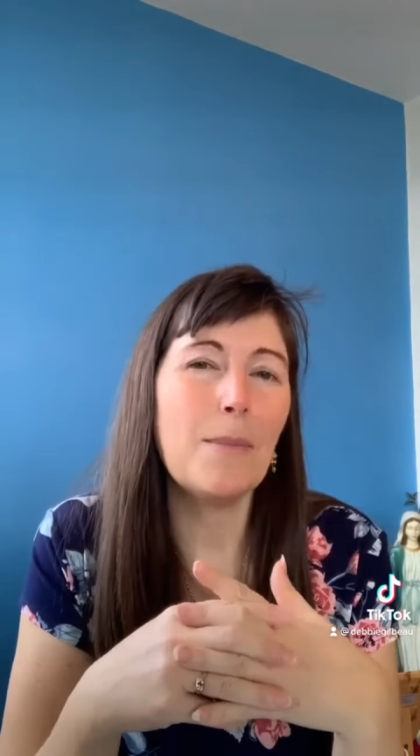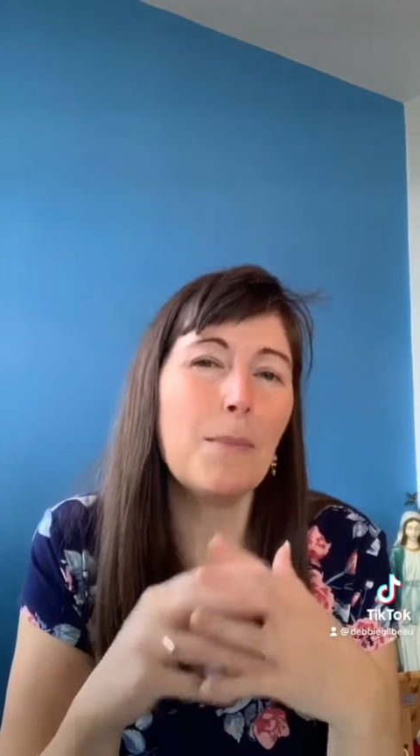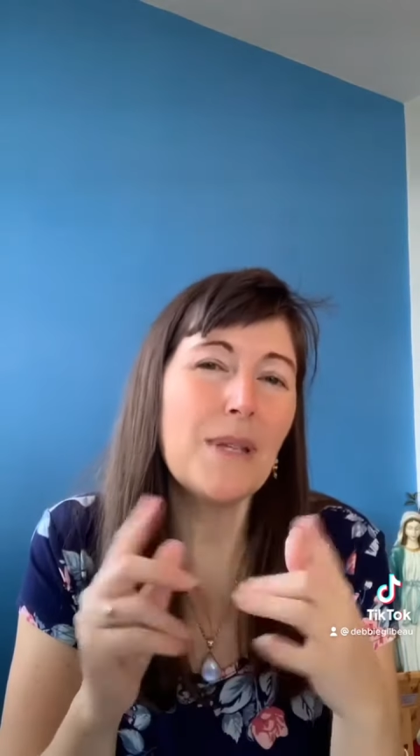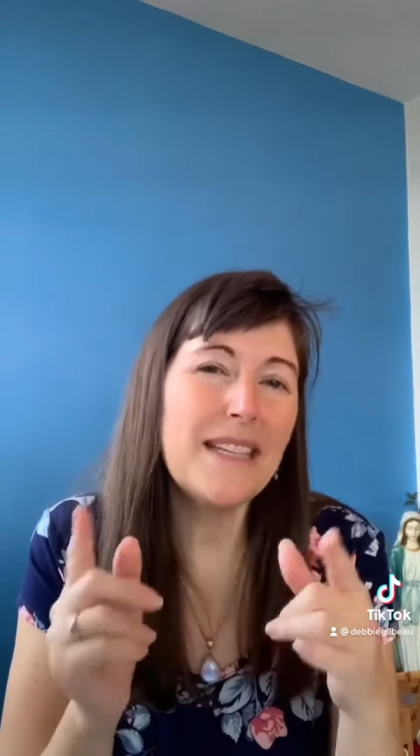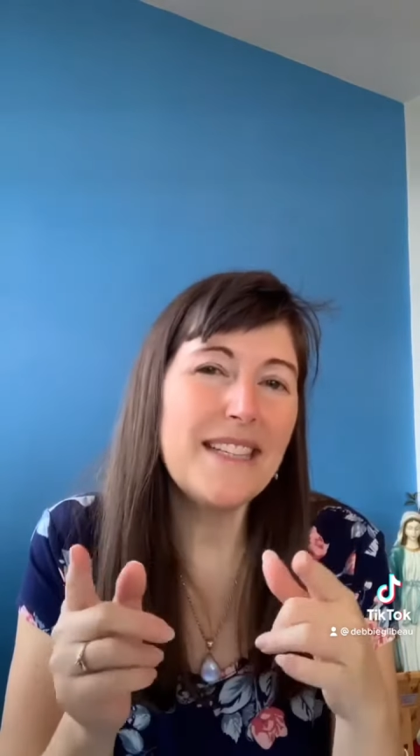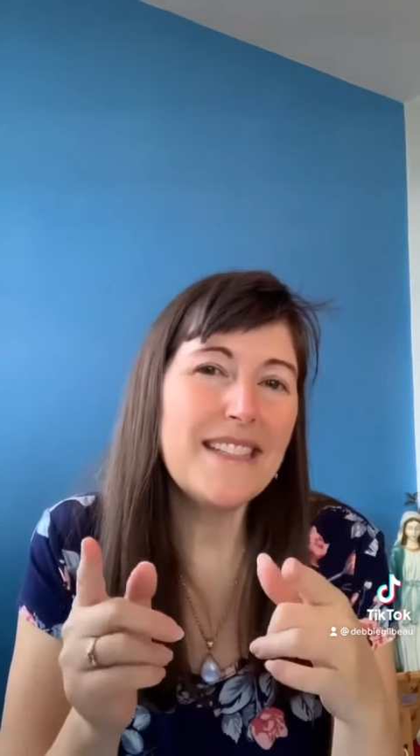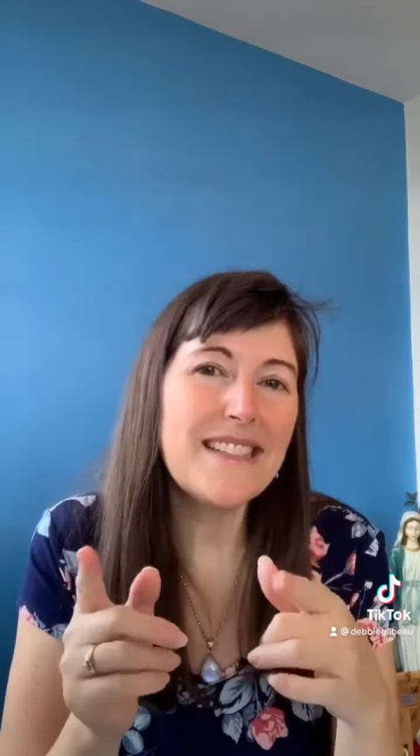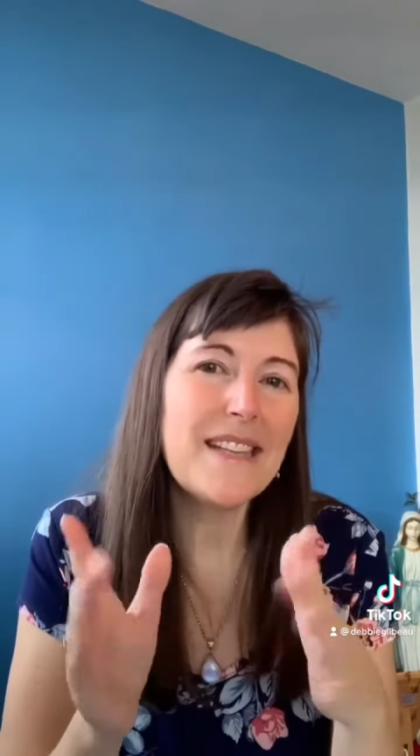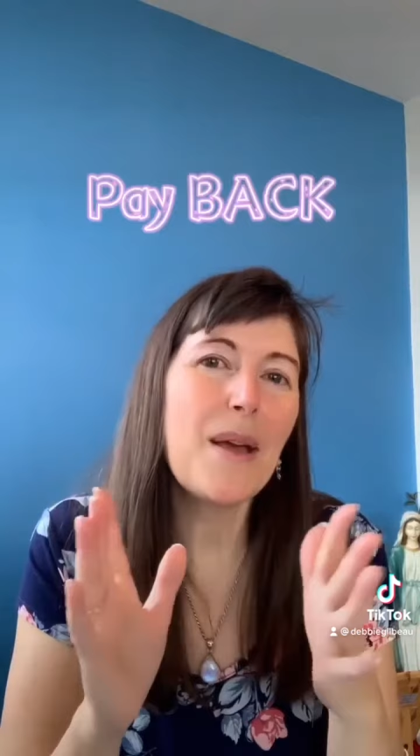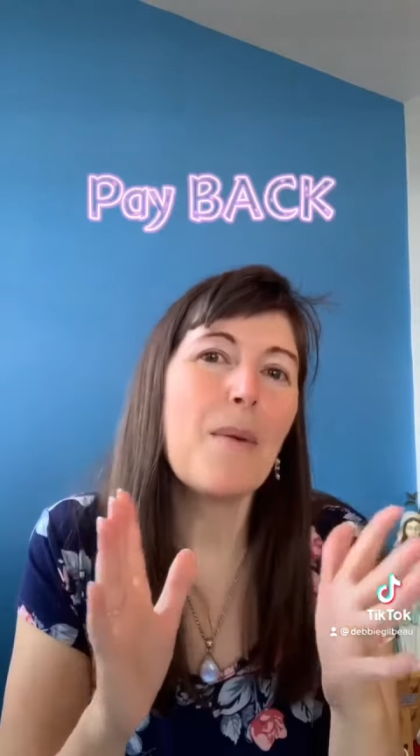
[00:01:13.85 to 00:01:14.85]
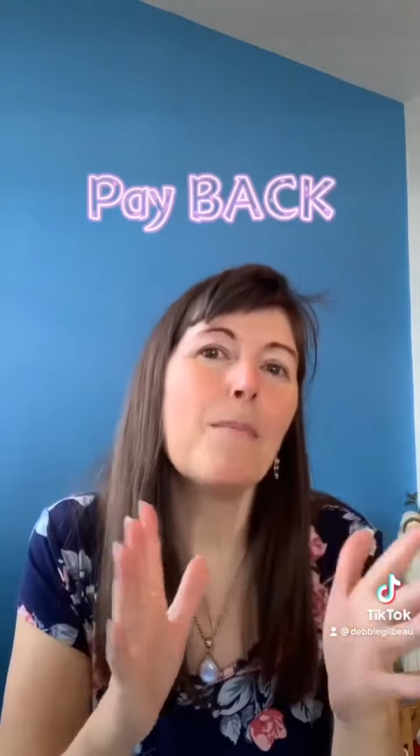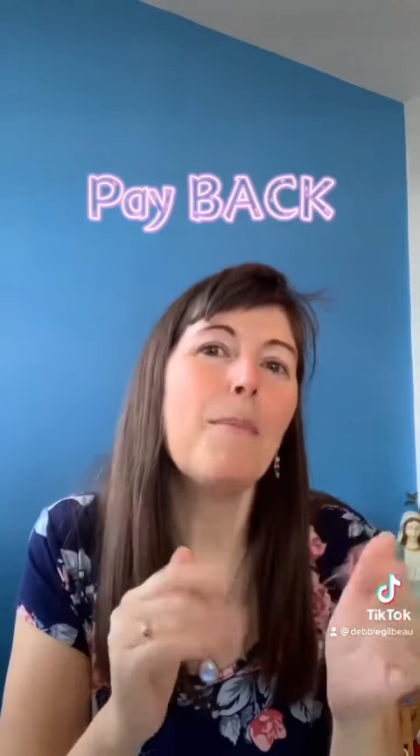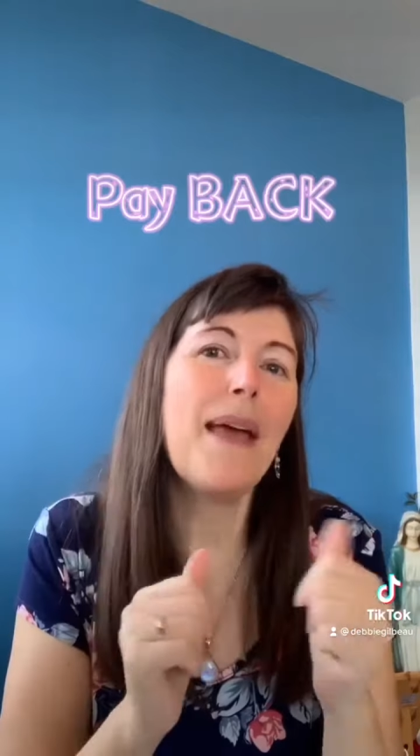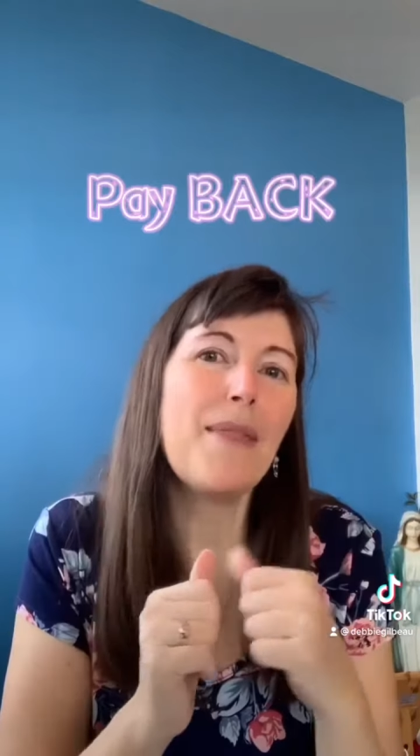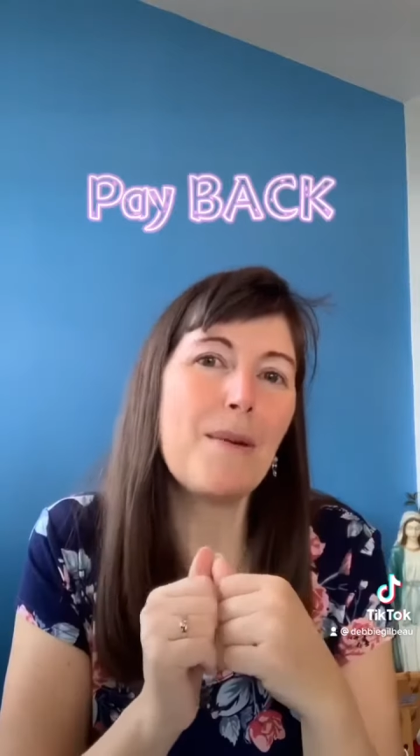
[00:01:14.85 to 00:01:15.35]
please
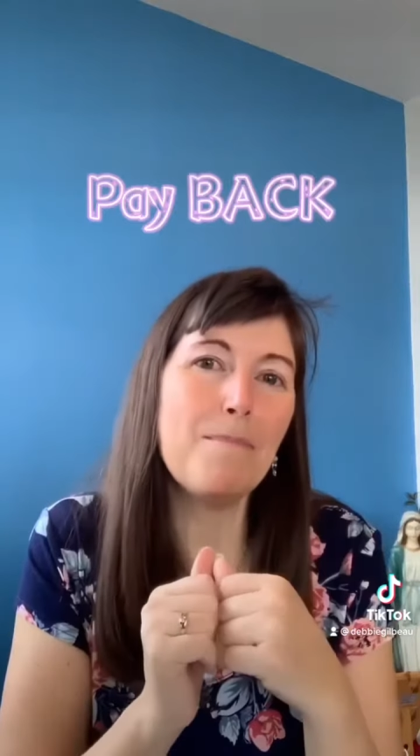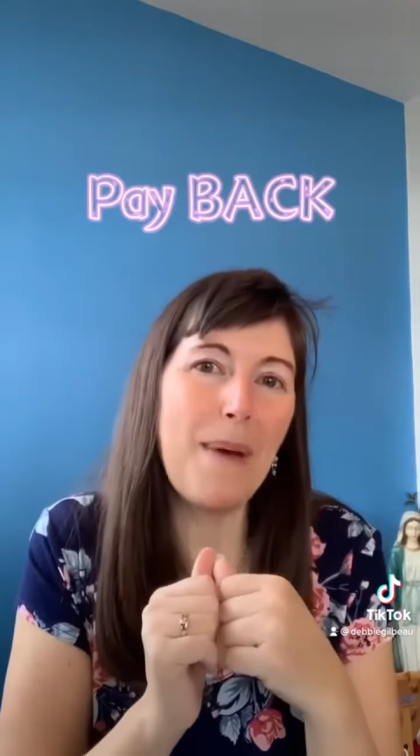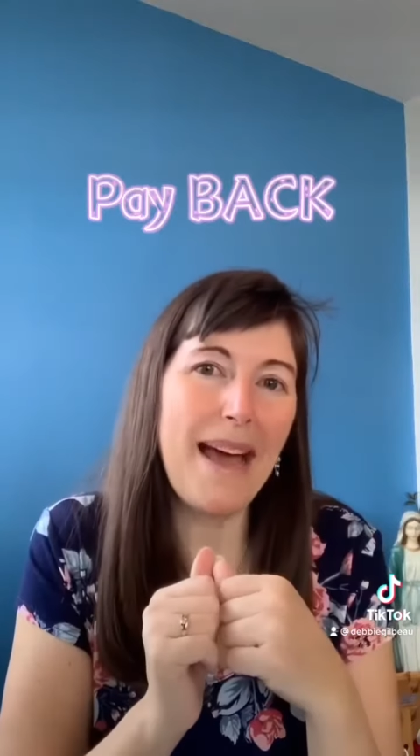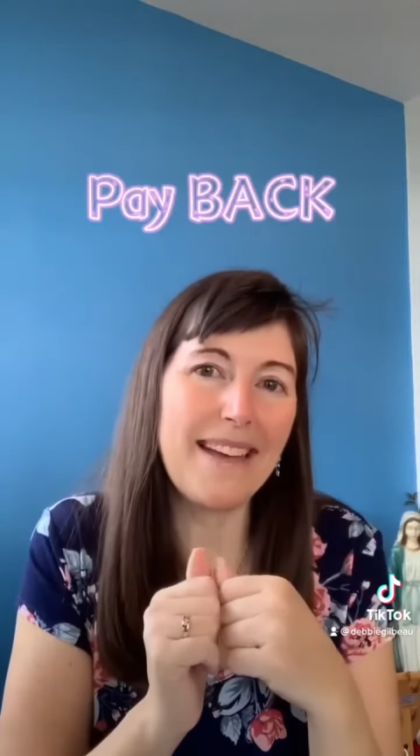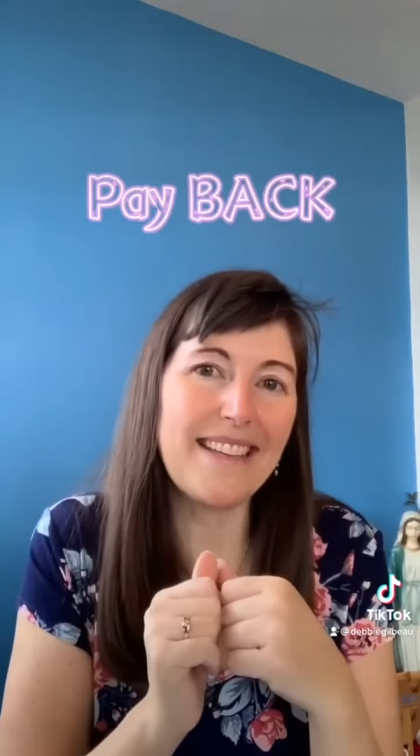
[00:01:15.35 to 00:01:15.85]
pay them back.